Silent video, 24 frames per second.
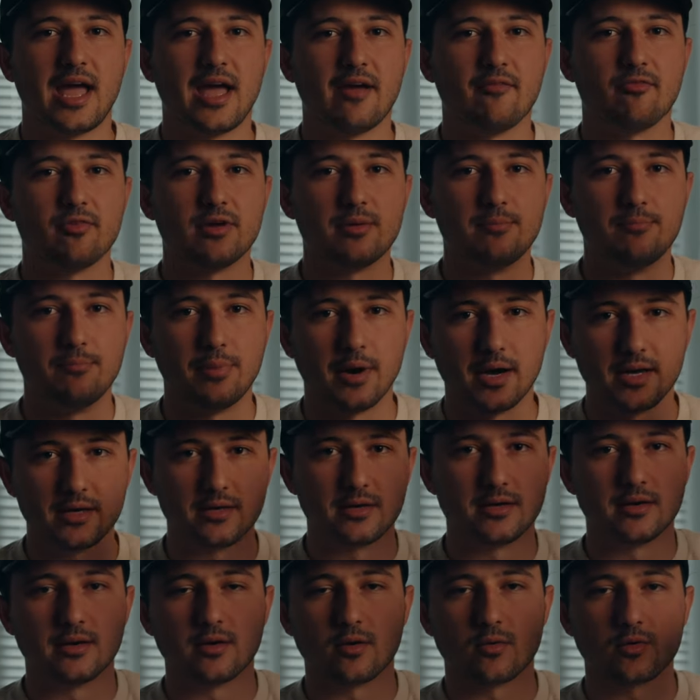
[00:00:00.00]
Every
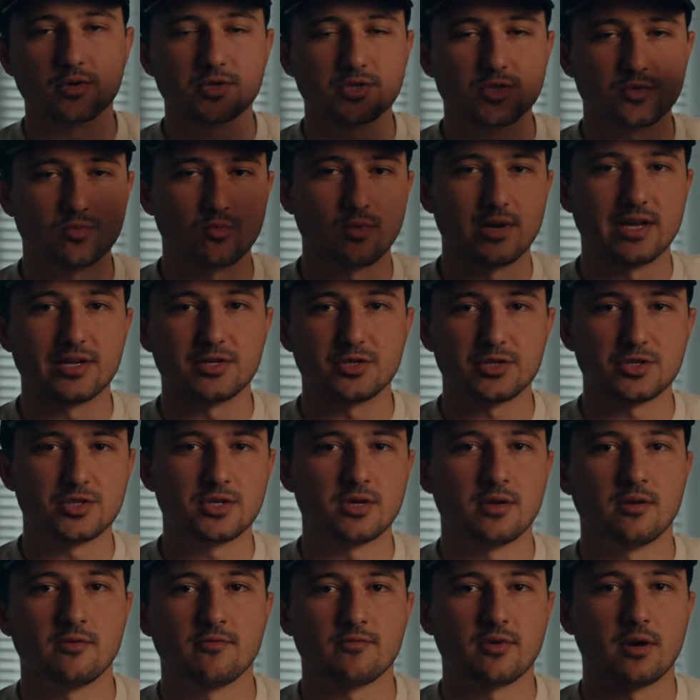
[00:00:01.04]
button or
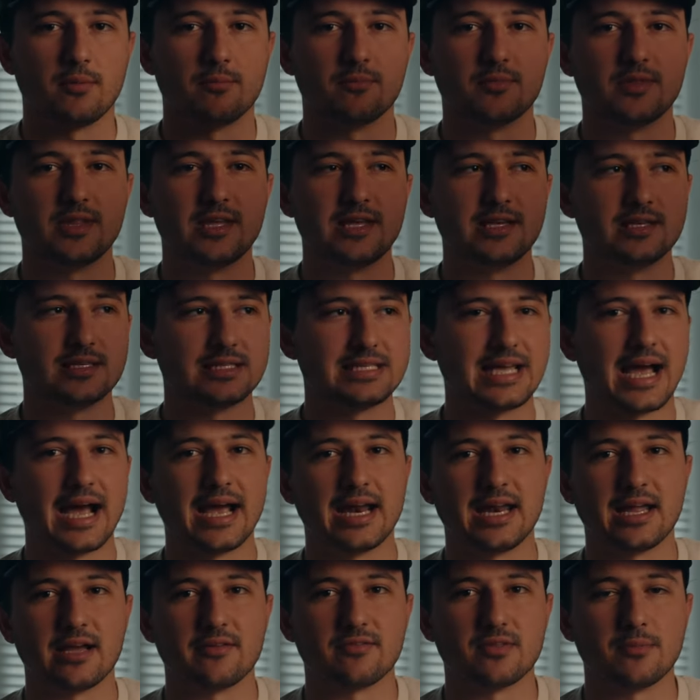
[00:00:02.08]
switch, from the
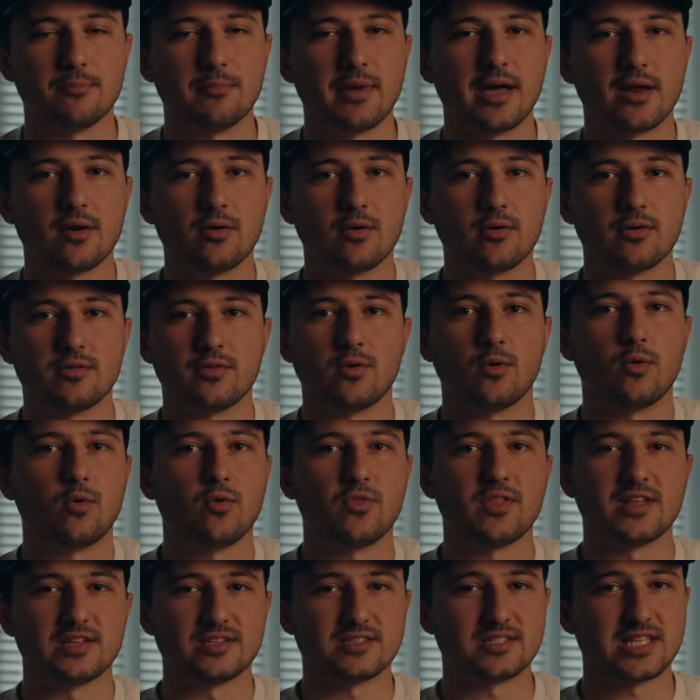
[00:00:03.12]
siding of the metal, the
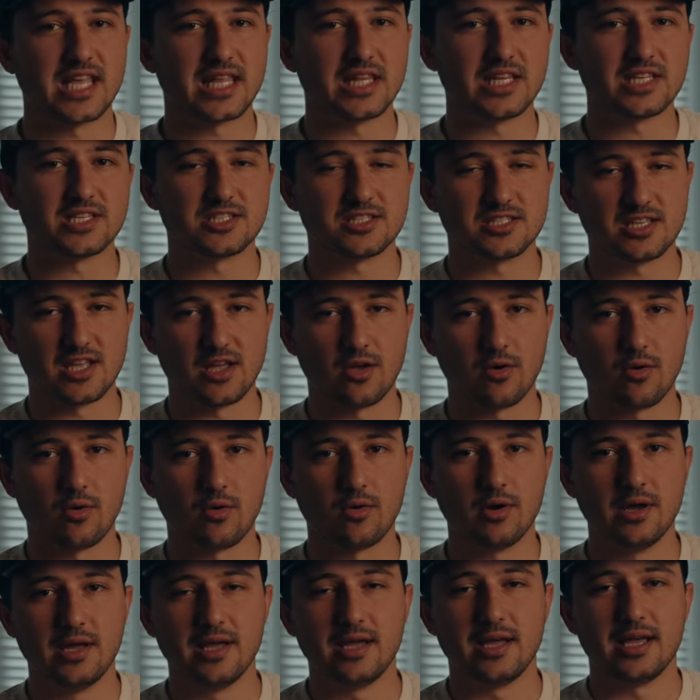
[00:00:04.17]
whole thing's stainless
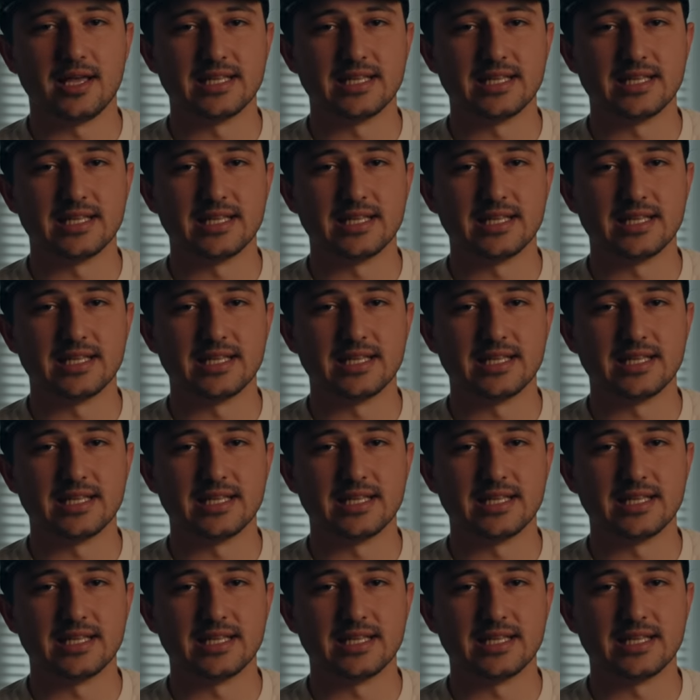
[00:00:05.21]
steel.